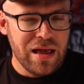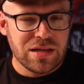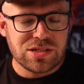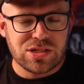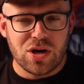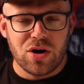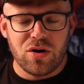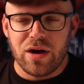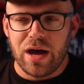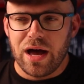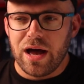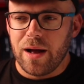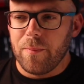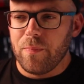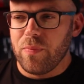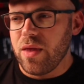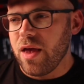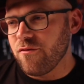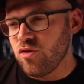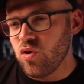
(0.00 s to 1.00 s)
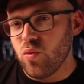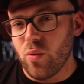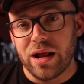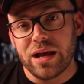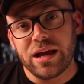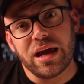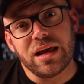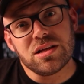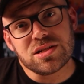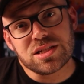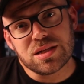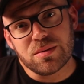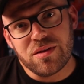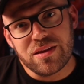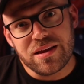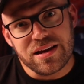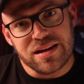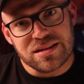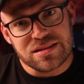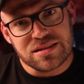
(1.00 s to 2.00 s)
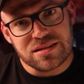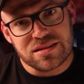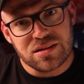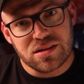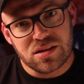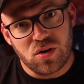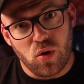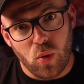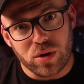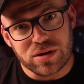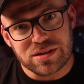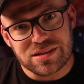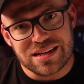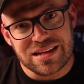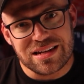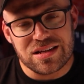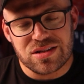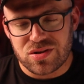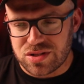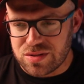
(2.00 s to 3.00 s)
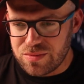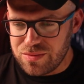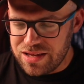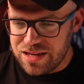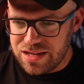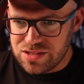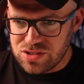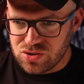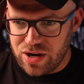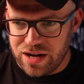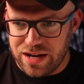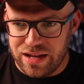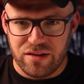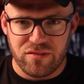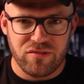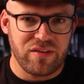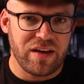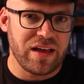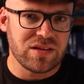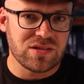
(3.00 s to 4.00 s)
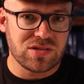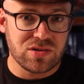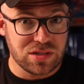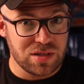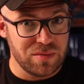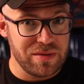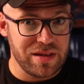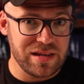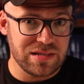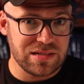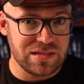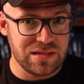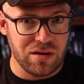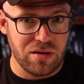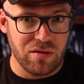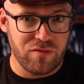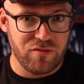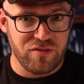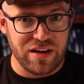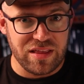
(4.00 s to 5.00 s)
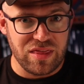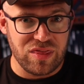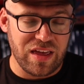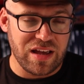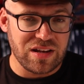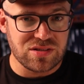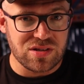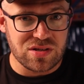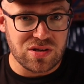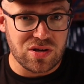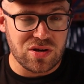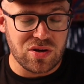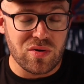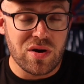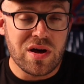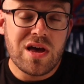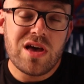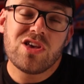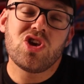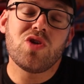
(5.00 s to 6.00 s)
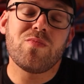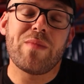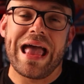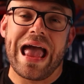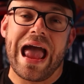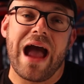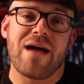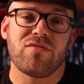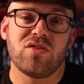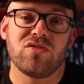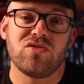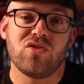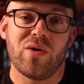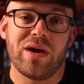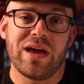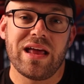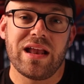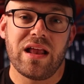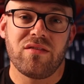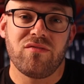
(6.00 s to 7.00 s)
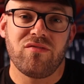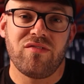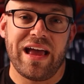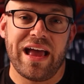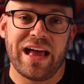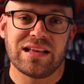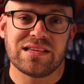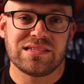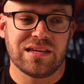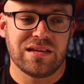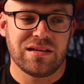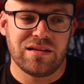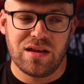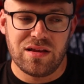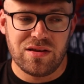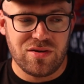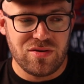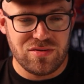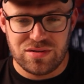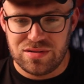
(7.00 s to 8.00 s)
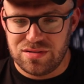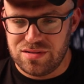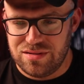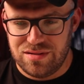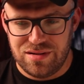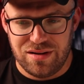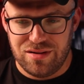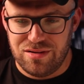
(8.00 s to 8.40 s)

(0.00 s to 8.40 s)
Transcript: So if you want to get into some of these courses or some of these training events or some of these fun things to do, you may have to do it in advance and use